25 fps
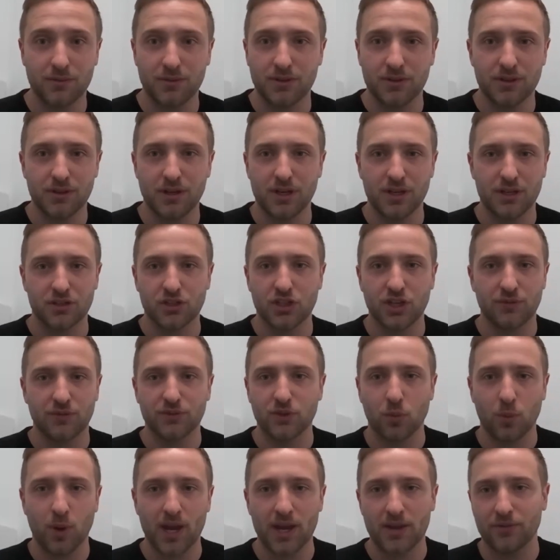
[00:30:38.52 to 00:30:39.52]
a shift
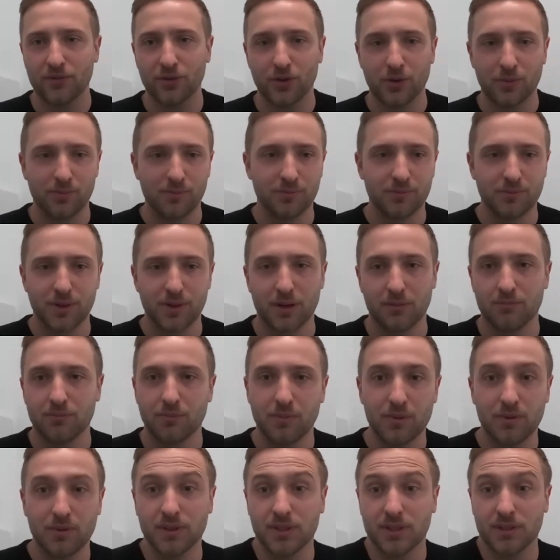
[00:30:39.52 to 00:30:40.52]
away from
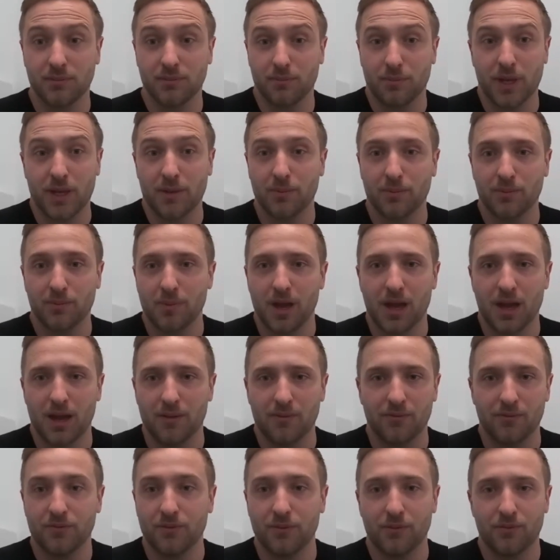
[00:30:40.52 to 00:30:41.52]

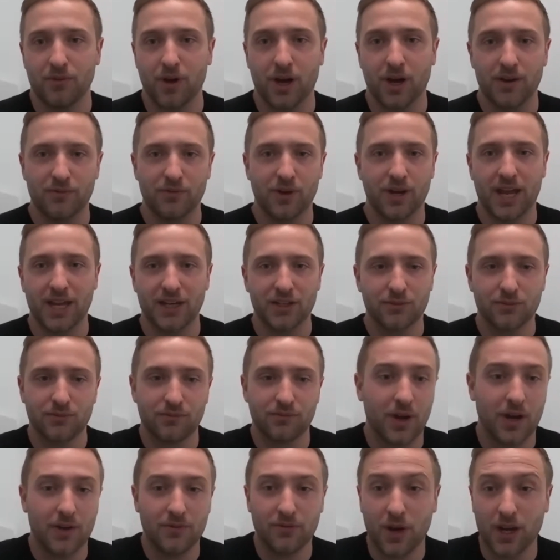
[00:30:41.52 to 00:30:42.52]

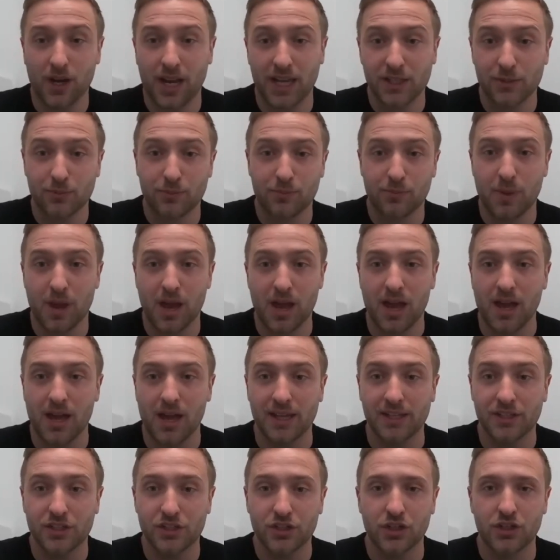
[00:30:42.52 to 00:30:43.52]
finance
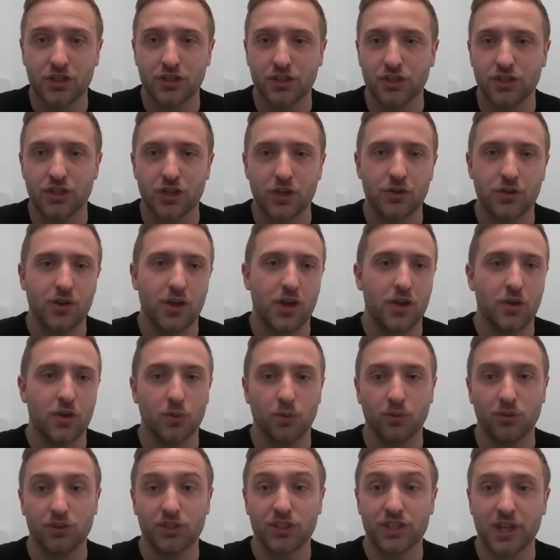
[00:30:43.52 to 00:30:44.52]
institutions who
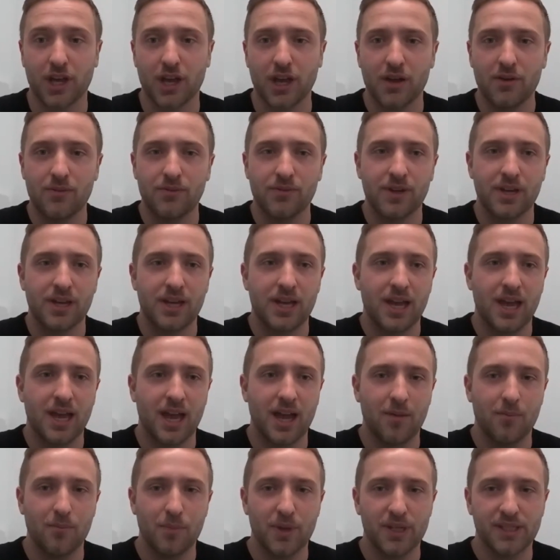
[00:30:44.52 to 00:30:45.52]
will serve
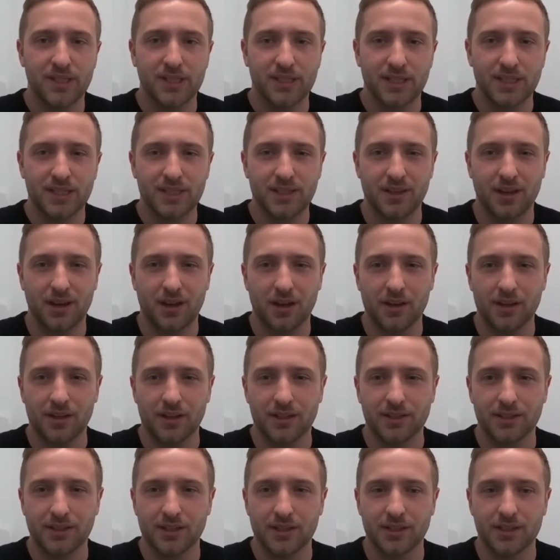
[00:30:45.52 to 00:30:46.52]
businesses that aren't
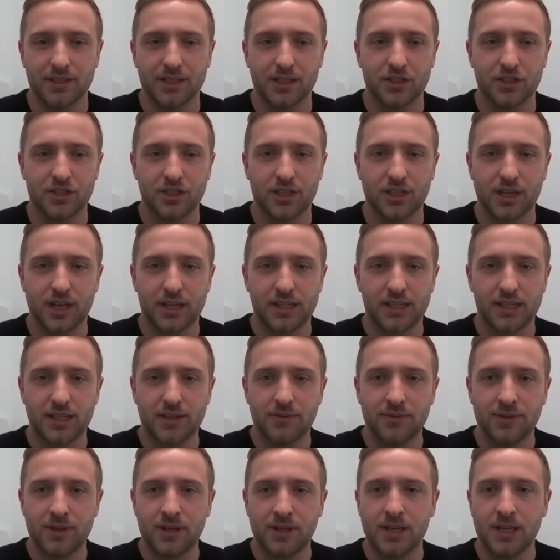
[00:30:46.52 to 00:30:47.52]
as digitally
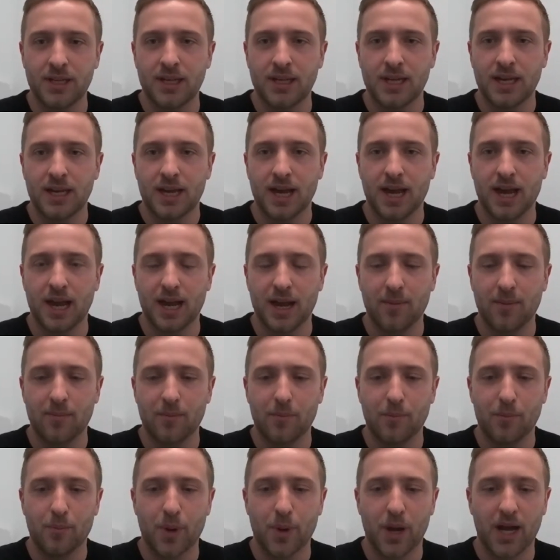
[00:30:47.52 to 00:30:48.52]
native.
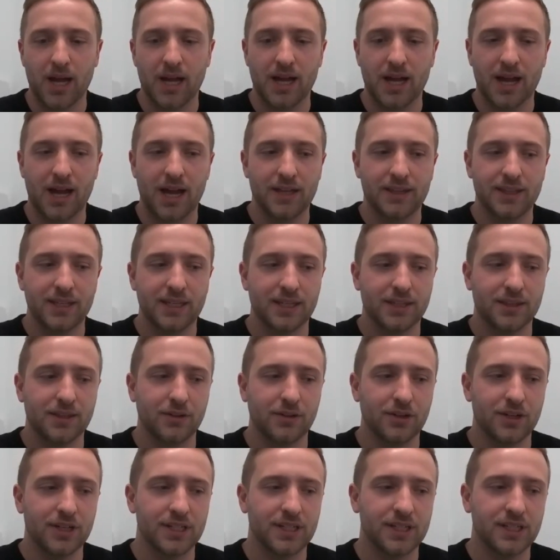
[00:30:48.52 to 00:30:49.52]
But I think
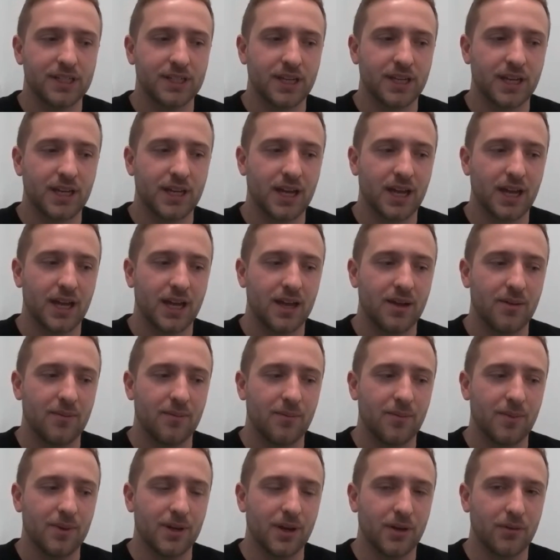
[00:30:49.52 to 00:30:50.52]
there is,
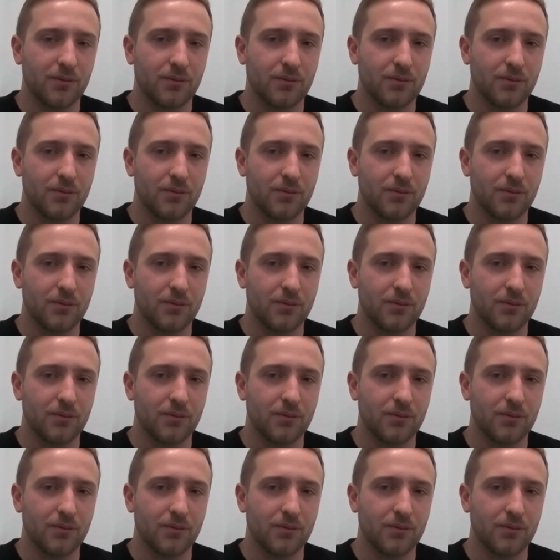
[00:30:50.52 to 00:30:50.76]
an